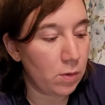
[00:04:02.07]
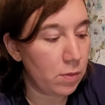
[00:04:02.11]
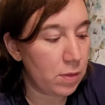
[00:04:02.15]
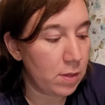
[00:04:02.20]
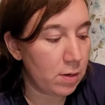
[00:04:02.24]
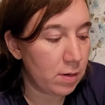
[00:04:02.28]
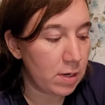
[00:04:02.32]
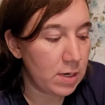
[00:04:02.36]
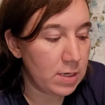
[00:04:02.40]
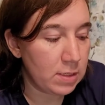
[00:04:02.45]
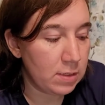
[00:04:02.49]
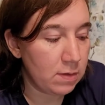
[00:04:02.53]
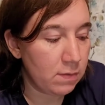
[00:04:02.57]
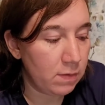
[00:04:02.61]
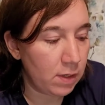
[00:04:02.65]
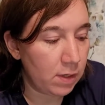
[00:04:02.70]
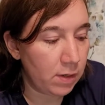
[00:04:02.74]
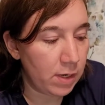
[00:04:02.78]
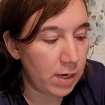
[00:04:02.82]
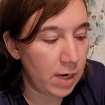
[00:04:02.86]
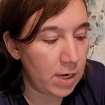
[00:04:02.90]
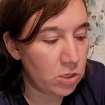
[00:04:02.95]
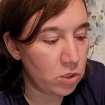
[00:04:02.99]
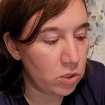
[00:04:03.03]
There is a
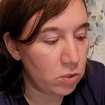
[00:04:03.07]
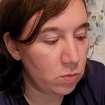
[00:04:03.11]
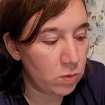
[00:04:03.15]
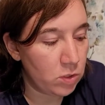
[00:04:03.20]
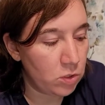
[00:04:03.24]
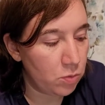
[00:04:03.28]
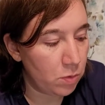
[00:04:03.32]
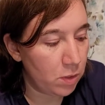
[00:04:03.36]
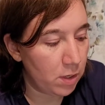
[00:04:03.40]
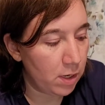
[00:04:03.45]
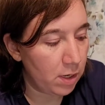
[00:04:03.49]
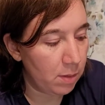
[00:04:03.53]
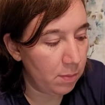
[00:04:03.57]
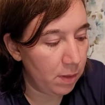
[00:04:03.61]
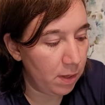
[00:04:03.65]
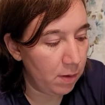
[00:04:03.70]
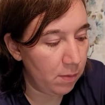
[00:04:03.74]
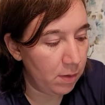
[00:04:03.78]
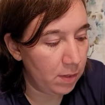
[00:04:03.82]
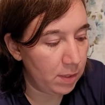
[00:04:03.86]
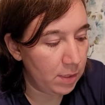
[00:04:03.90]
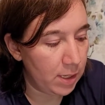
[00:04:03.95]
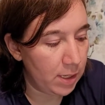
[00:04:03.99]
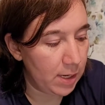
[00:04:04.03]
variation which we're going to play
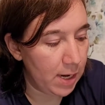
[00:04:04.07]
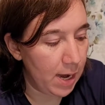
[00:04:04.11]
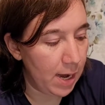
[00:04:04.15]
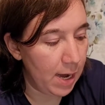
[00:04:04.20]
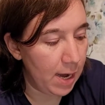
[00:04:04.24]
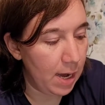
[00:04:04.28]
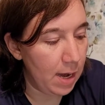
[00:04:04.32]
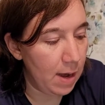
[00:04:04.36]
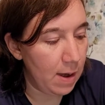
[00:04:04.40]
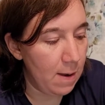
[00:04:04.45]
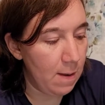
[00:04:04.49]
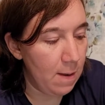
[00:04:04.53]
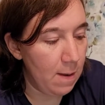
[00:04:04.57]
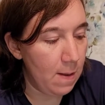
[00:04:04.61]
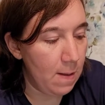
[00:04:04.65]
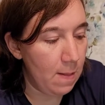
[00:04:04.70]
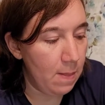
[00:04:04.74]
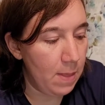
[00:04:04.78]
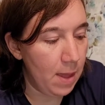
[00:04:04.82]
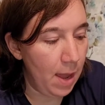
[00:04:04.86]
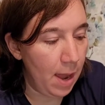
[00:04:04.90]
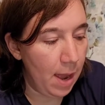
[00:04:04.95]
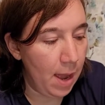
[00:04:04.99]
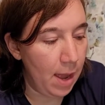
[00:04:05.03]
with today
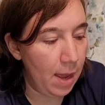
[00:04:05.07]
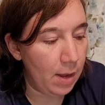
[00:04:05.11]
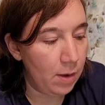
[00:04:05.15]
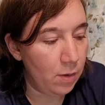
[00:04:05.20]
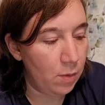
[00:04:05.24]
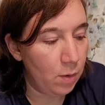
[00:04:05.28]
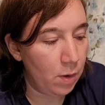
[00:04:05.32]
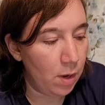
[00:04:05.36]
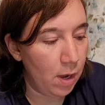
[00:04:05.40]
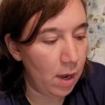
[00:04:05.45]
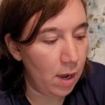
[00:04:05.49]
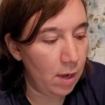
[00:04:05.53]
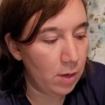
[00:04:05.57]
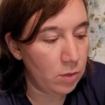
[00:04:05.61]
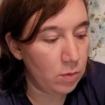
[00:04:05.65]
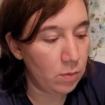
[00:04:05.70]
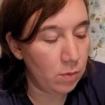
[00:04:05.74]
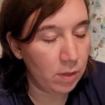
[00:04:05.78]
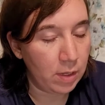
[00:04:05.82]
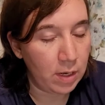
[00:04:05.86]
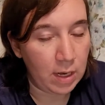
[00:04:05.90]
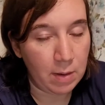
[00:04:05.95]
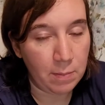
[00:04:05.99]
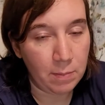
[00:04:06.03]
that you
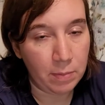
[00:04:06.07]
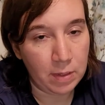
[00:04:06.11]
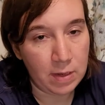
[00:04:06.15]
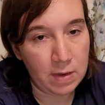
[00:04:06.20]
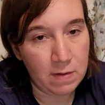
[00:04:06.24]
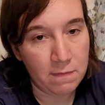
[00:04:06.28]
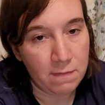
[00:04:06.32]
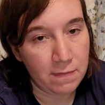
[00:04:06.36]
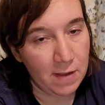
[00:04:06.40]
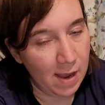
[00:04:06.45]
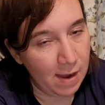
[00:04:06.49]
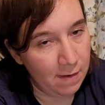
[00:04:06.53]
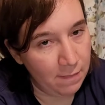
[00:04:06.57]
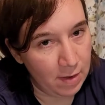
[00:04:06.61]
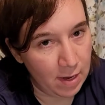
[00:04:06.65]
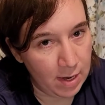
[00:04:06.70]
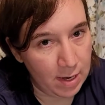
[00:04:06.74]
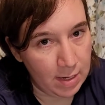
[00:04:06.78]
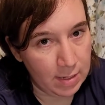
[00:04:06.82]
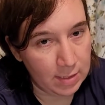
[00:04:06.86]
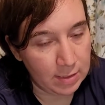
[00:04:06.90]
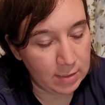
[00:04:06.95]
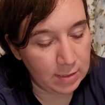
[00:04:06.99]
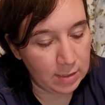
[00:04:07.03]
only complete 5
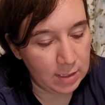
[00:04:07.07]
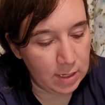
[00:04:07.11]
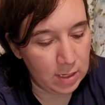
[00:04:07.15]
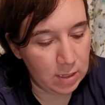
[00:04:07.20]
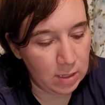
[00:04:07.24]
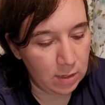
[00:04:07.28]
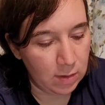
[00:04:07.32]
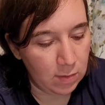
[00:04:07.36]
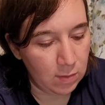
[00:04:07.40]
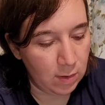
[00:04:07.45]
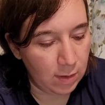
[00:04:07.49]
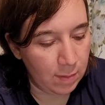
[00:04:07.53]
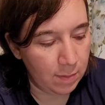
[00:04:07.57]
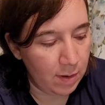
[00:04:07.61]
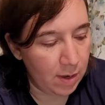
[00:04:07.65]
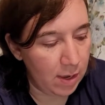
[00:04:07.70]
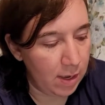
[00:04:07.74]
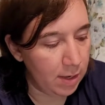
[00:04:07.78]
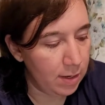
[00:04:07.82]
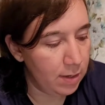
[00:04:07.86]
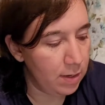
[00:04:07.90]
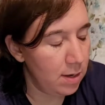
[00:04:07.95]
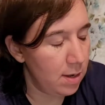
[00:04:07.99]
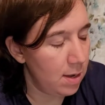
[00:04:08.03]
days in the koi
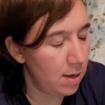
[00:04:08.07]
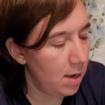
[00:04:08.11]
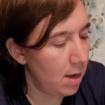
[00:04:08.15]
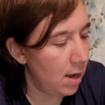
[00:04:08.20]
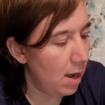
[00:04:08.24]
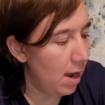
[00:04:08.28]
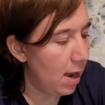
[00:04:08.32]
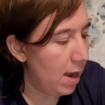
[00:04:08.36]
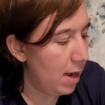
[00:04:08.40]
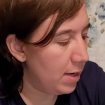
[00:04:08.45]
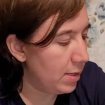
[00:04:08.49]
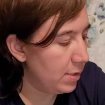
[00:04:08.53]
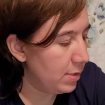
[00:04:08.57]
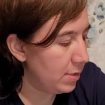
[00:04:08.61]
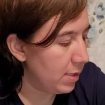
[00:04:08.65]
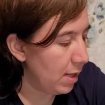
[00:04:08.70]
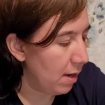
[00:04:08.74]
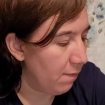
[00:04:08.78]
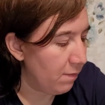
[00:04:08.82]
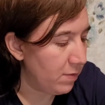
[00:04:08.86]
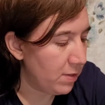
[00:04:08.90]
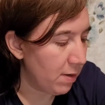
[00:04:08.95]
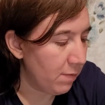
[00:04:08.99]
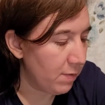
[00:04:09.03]
pond
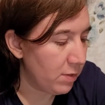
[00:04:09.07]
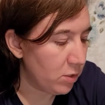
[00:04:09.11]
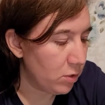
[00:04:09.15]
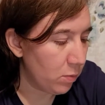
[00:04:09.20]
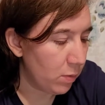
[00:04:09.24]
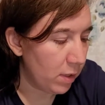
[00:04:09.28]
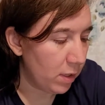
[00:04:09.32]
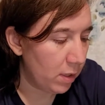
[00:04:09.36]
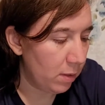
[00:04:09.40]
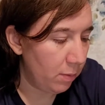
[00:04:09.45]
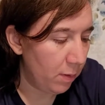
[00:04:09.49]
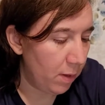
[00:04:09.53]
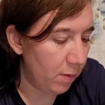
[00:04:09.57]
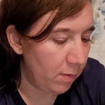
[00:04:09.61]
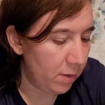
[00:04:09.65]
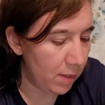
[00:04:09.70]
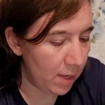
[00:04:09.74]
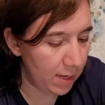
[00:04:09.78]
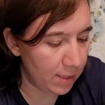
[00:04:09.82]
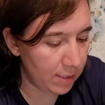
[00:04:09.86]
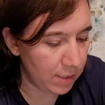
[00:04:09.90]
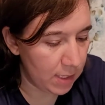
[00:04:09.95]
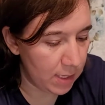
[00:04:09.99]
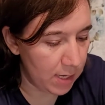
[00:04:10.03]
instead of 7. So we're going to play with
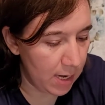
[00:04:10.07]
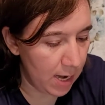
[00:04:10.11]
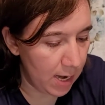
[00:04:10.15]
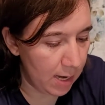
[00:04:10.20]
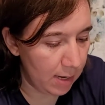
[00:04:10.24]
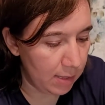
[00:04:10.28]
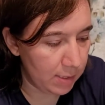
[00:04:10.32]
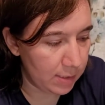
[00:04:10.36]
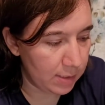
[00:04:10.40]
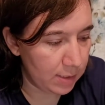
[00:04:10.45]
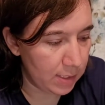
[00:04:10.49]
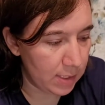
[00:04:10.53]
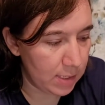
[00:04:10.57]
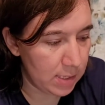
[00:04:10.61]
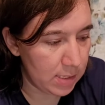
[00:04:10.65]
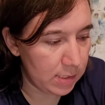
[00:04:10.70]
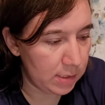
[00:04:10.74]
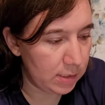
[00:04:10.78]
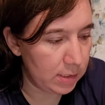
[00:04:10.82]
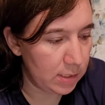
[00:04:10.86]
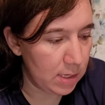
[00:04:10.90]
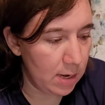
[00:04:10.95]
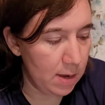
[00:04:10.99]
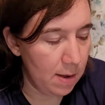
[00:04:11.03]
that today. This
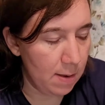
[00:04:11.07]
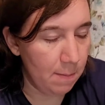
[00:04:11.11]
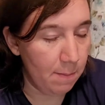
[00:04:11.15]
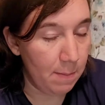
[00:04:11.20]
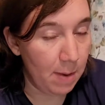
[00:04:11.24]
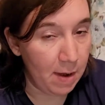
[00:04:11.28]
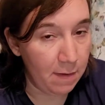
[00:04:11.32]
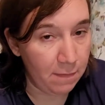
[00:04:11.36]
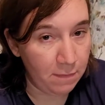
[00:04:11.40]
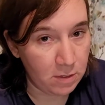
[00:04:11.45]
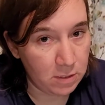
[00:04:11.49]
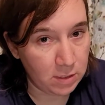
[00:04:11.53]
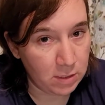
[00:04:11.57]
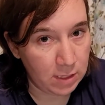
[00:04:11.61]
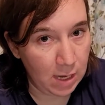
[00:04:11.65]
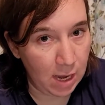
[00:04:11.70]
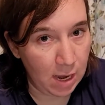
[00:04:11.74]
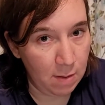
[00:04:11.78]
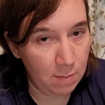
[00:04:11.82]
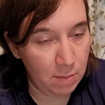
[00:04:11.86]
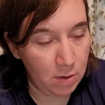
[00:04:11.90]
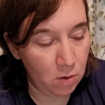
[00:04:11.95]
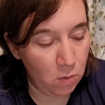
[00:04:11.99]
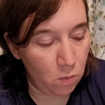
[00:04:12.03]
is my first
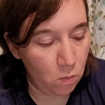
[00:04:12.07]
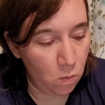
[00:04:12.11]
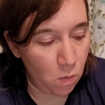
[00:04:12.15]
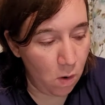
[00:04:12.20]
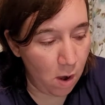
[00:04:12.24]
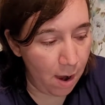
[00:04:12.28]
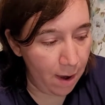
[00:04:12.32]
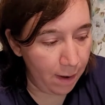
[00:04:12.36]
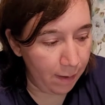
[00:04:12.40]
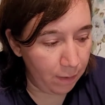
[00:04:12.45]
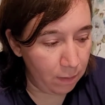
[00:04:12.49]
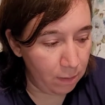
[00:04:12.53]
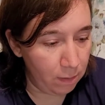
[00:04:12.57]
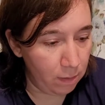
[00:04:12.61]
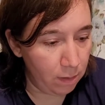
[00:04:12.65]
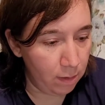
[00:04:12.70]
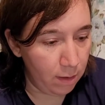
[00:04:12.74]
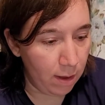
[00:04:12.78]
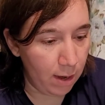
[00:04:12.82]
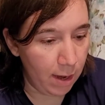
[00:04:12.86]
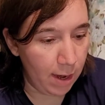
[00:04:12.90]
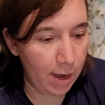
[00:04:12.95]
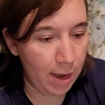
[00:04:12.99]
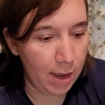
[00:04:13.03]
game in a
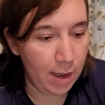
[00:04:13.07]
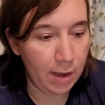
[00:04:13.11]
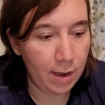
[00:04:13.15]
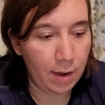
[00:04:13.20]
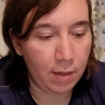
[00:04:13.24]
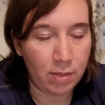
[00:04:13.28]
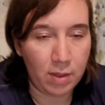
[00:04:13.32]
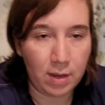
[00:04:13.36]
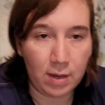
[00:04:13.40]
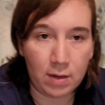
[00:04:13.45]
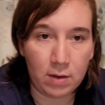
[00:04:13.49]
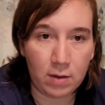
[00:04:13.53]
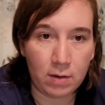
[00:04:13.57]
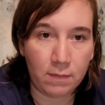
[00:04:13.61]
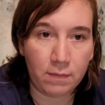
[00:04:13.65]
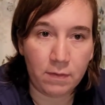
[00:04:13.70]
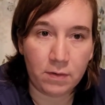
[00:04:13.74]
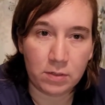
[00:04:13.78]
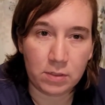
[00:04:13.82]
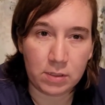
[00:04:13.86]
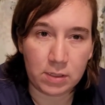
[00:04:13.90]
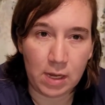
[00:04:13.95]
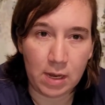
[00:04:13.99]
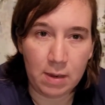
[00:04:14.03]
while, and I think your
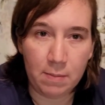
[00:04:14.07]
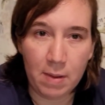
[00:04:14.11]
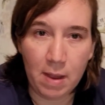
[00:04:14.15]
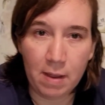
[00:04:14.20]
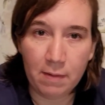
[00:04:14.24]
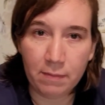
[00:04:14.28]
first game ever.